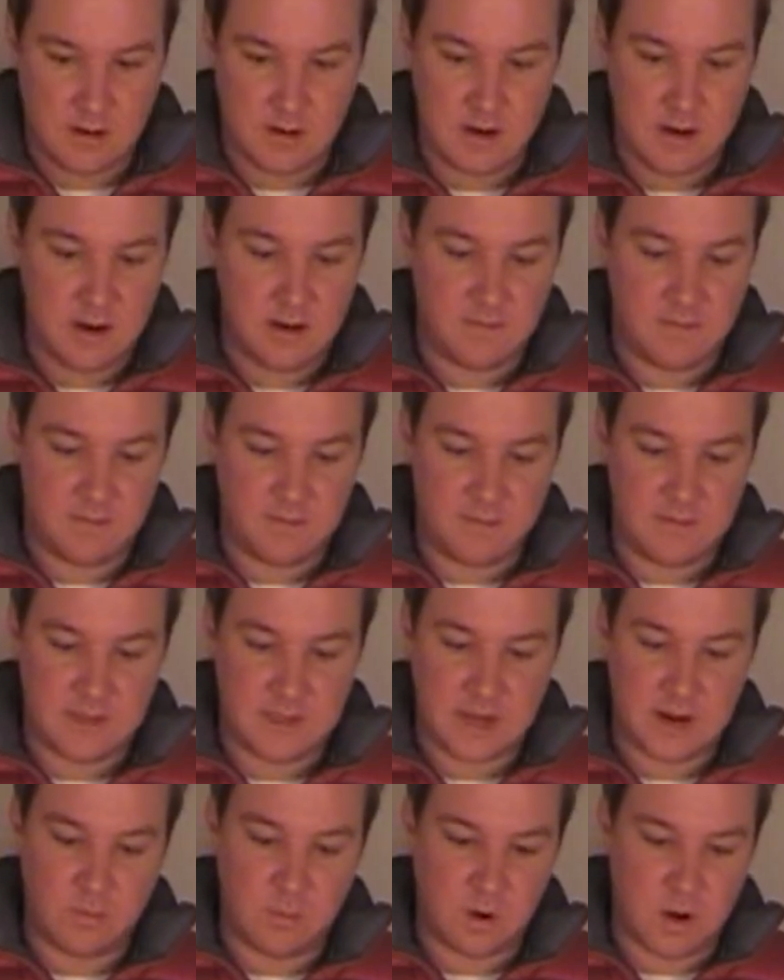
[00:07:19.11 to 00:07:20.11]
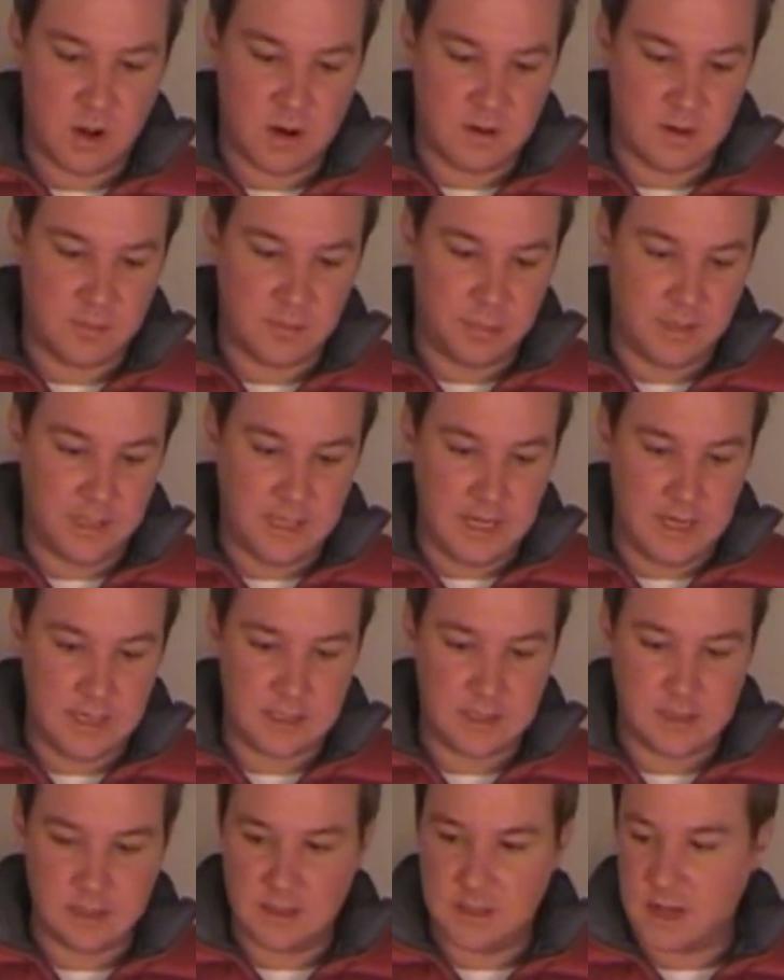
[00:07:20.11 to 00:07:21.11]
Alright, side one
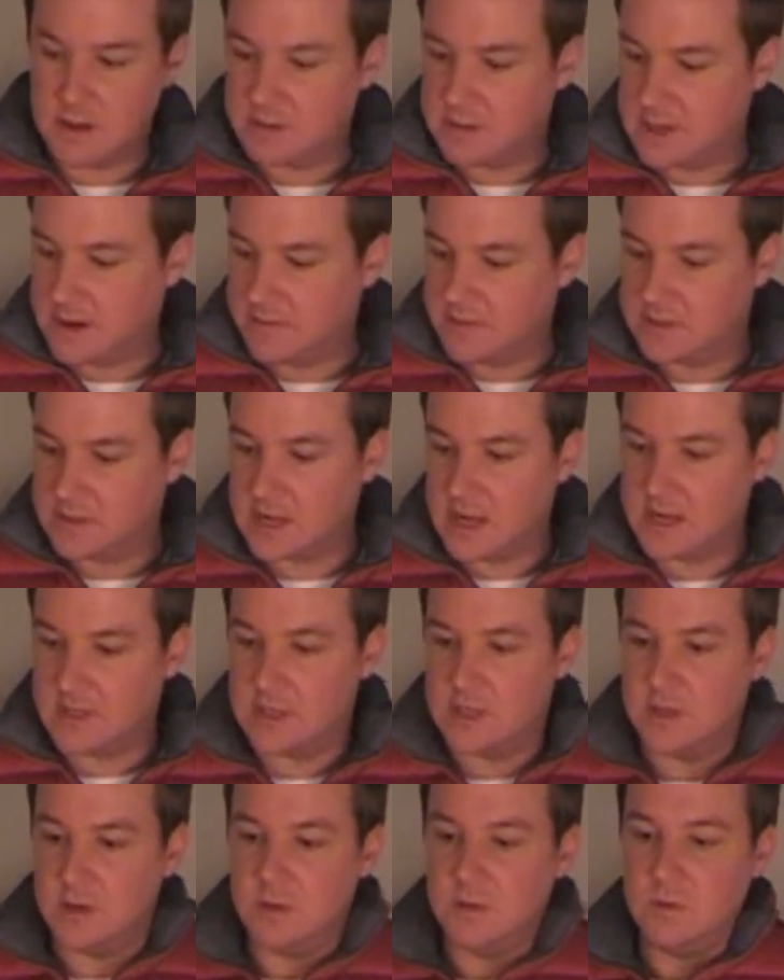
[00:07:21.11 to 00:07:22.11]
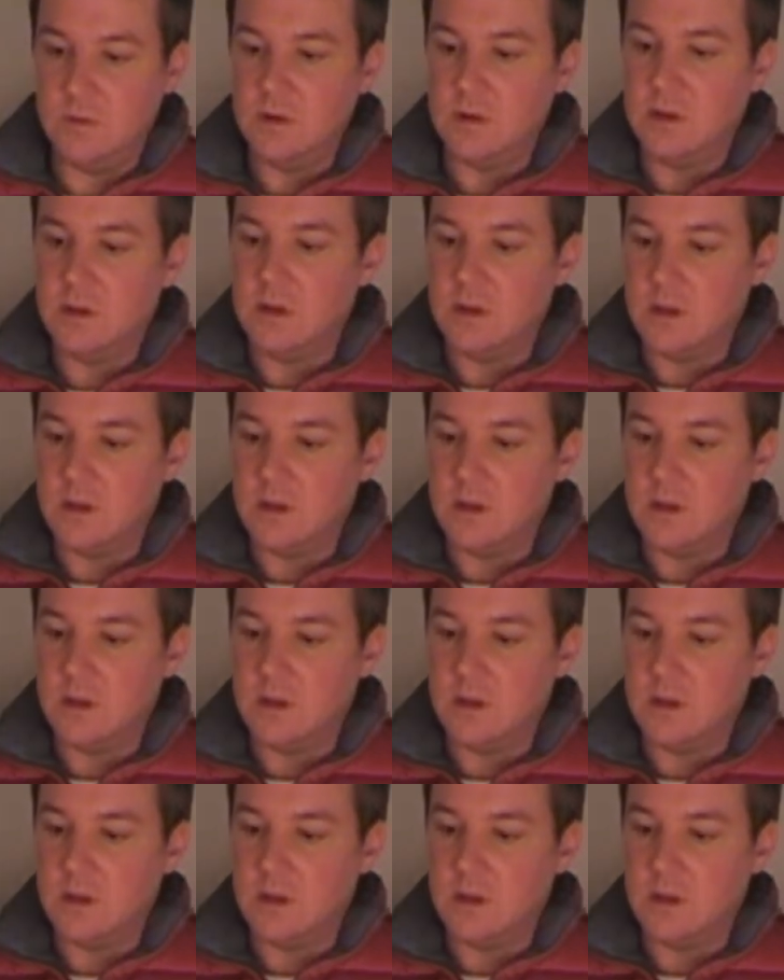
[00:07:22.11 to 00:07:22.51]
complete. Now it's time for side two.